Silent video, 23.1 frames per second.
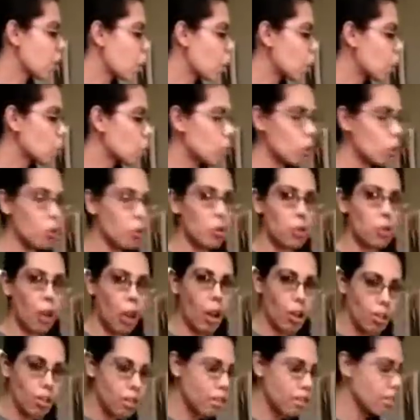Kosher
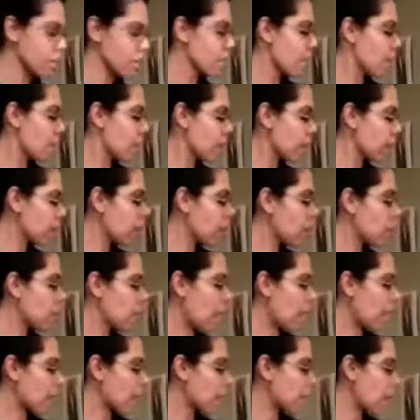salt,
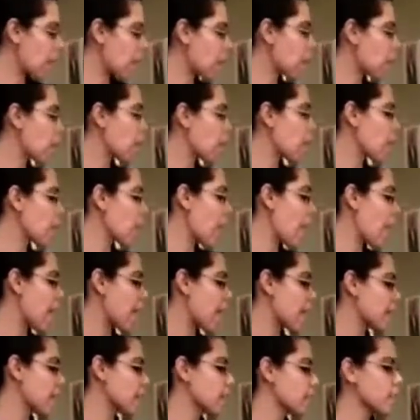black pepper,
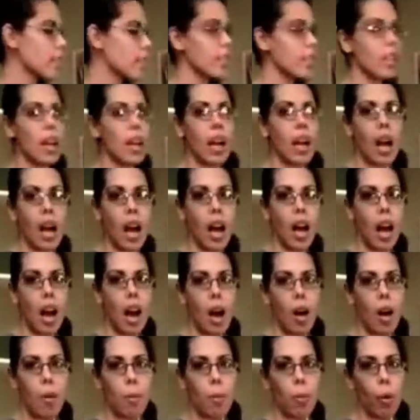and
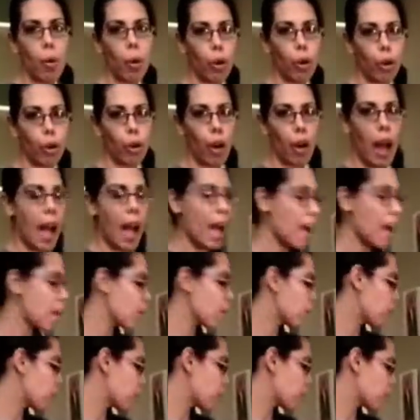oil. I
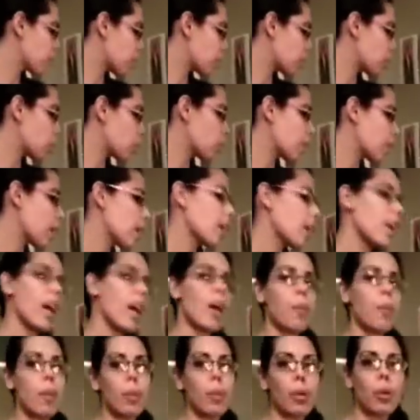have canola. A
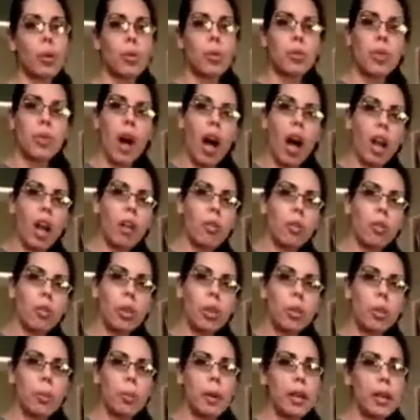lot of people use olive
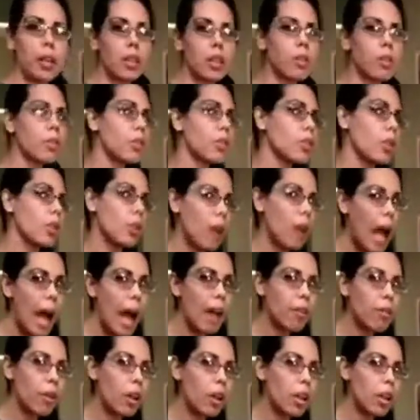oil, but if you don't
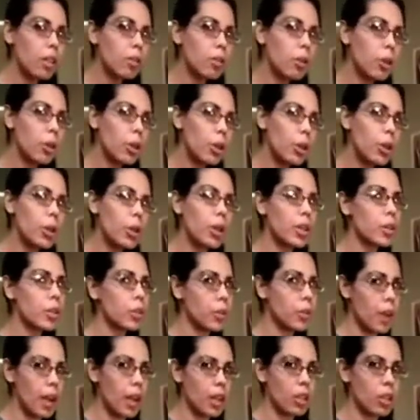have olive oil,
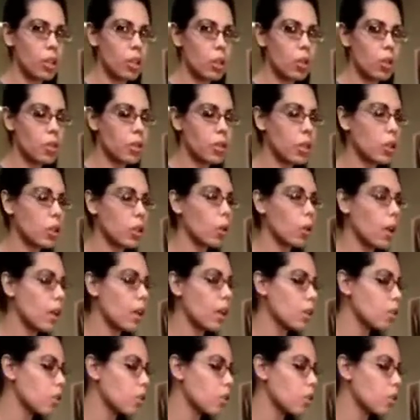it's fine to use canola.